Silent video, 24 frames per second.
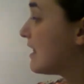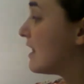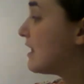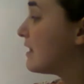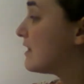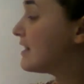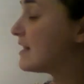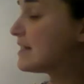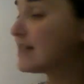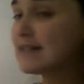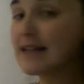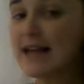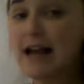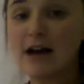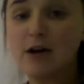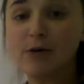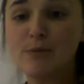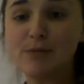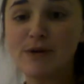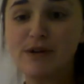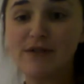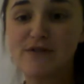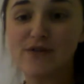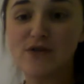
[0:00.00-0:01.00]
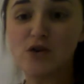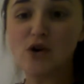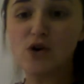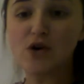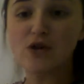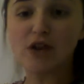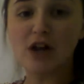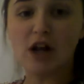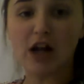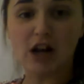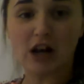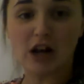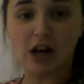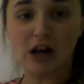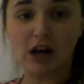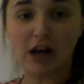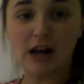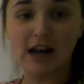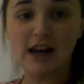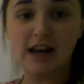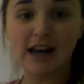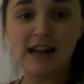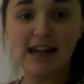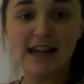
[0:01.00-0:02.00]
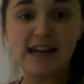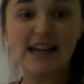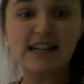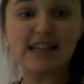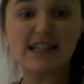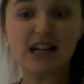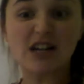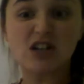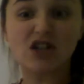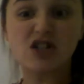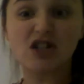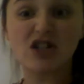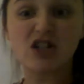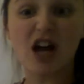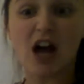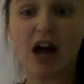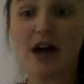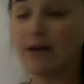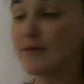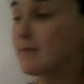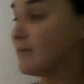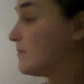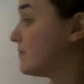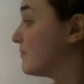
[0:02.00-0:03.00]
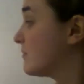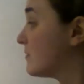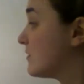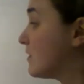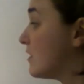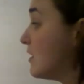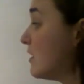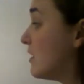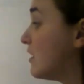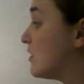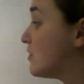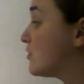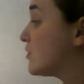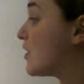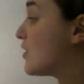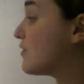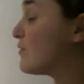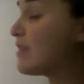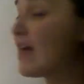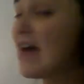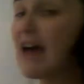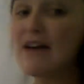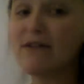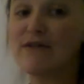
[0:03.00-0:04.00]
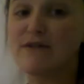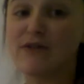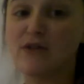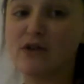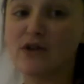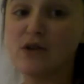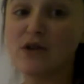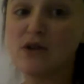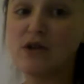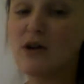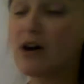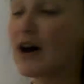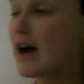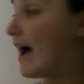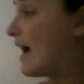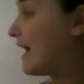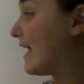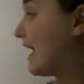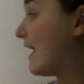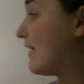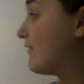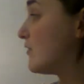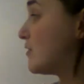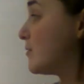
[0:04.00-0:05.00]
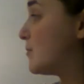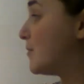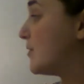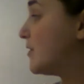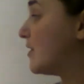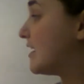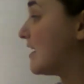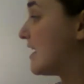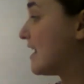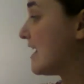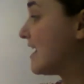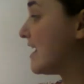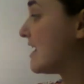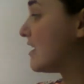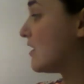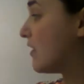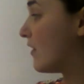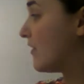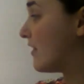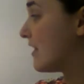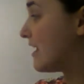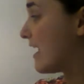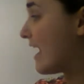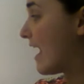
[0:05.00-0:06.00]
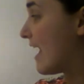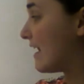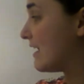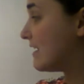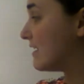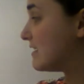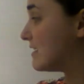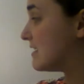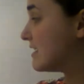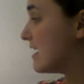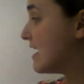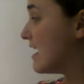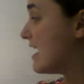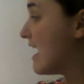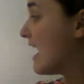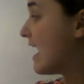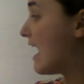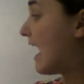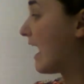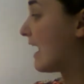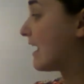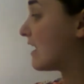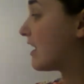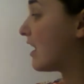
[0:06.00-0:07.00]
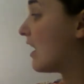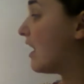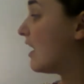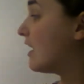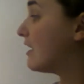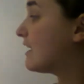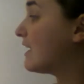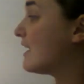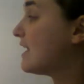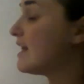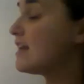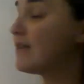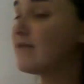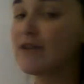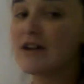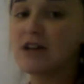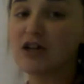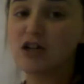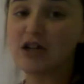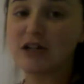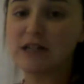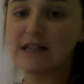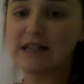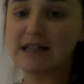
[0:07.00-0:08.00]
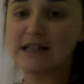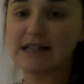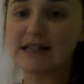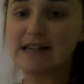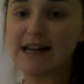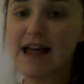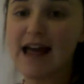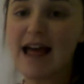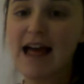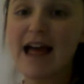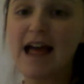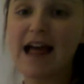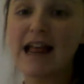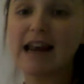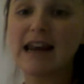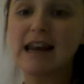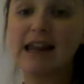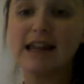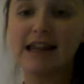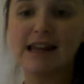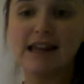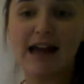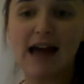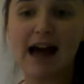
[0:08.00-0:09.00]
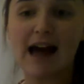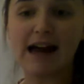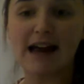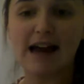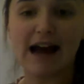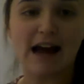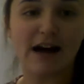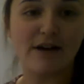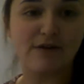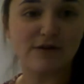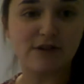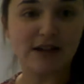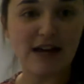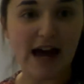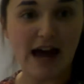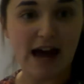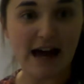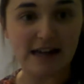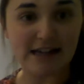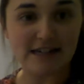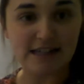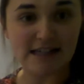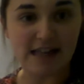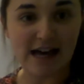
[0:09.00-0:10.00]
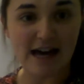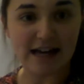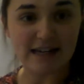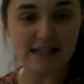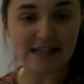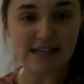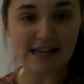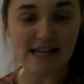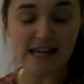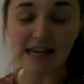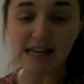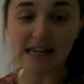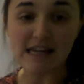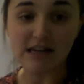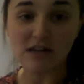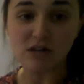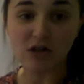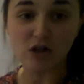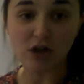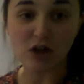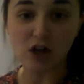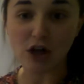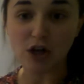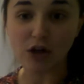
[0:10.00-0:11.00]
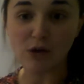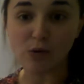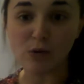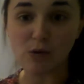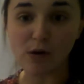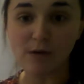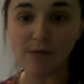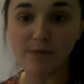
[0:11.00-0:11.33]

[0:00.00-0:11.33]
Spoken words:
The sound before the L is a T, so therefore I have to put an E on the end. I can't leave it just as an L, I have to add that E too.